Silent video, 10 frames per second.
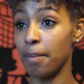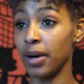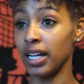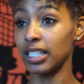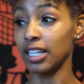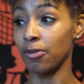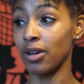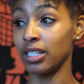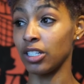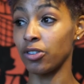but it
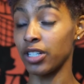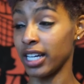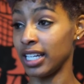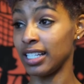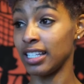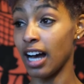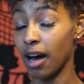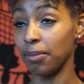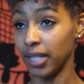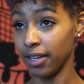wasn't created to
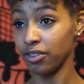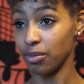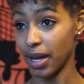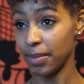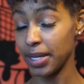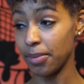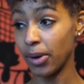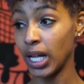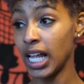uplift my people.